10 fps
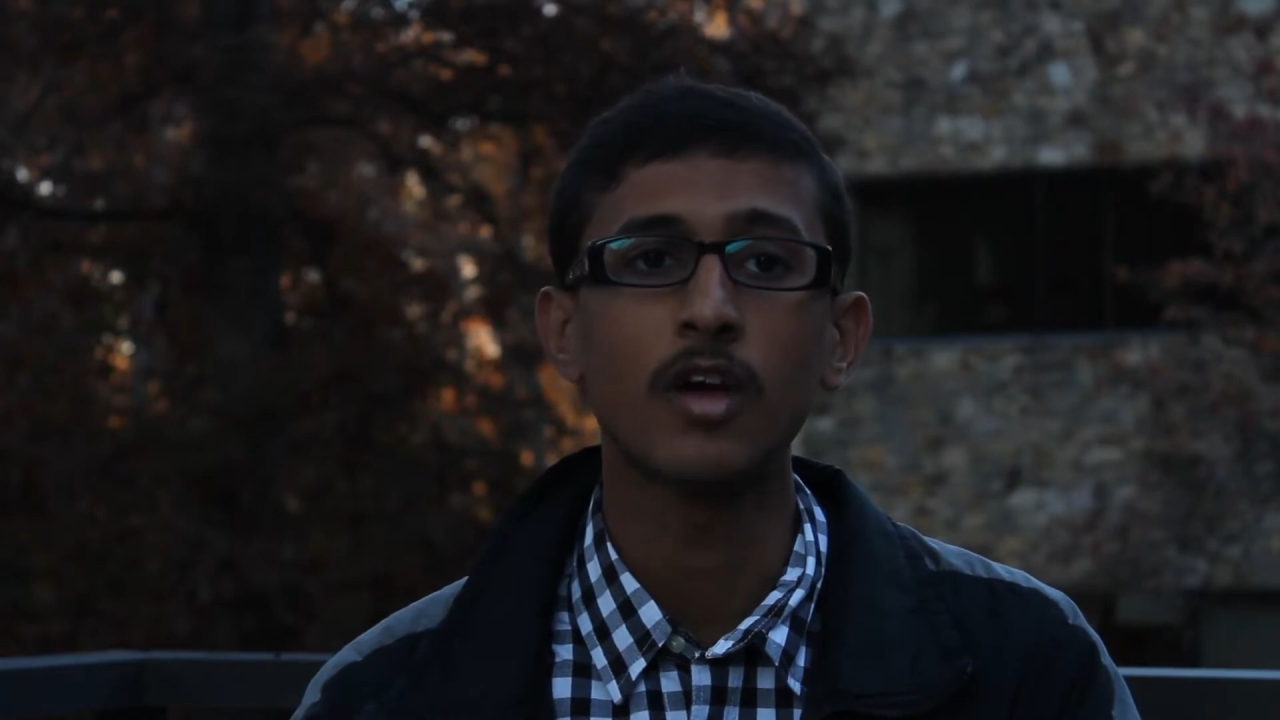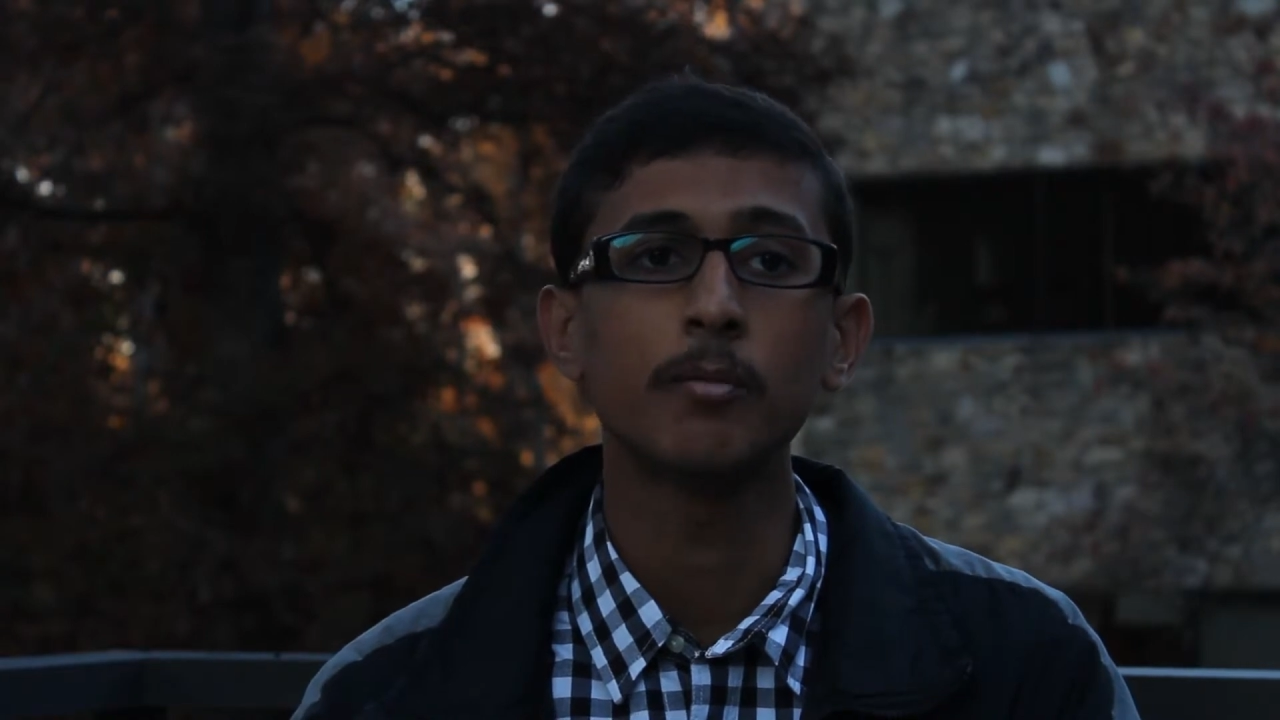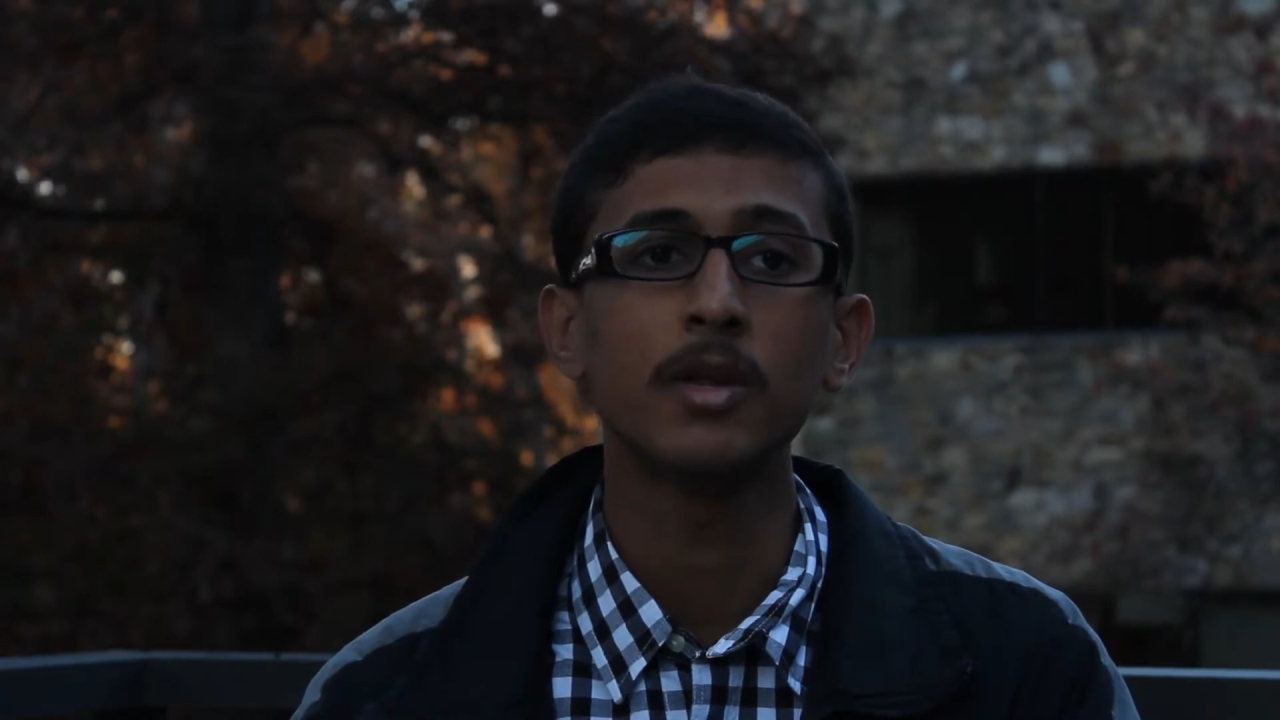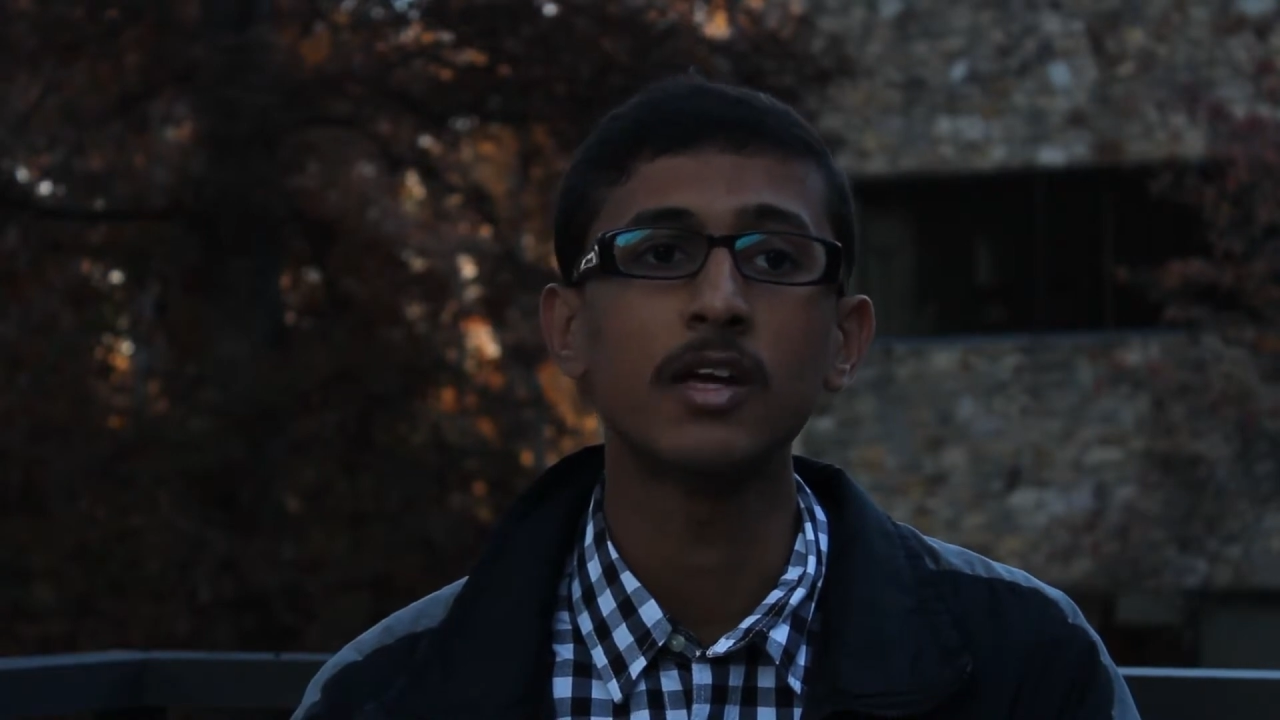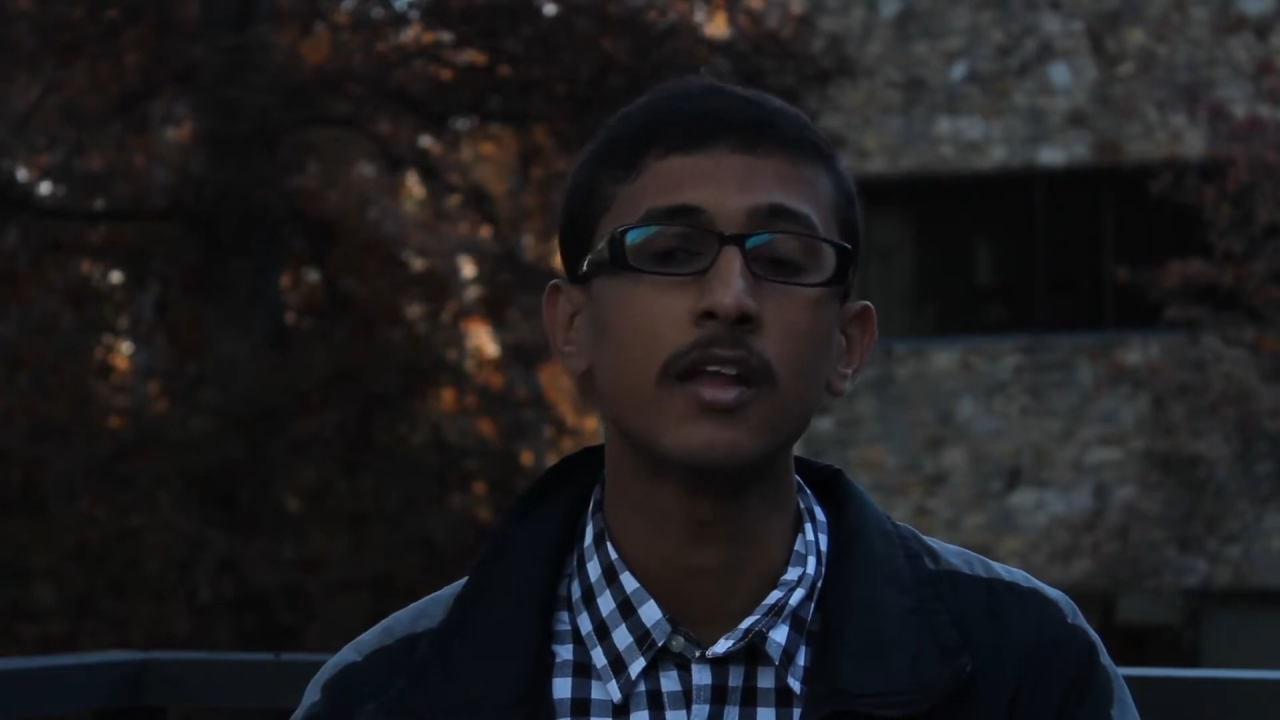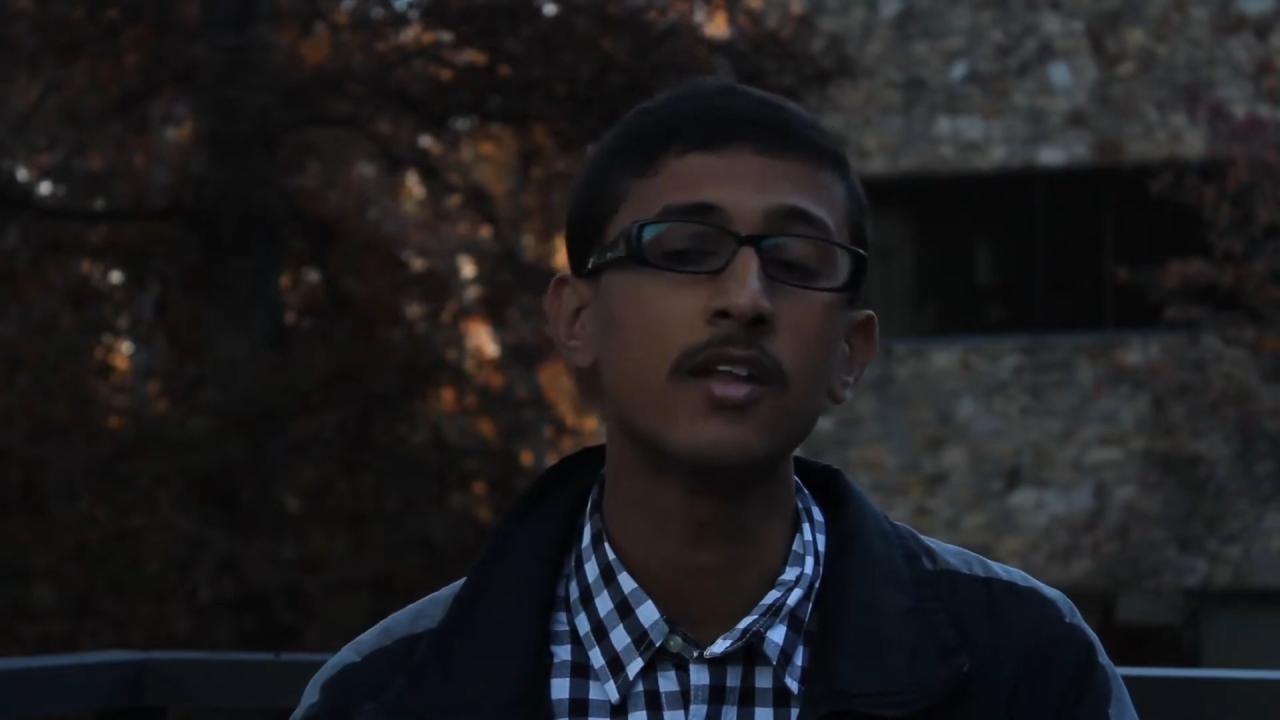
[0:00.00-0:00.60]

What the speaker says: happening,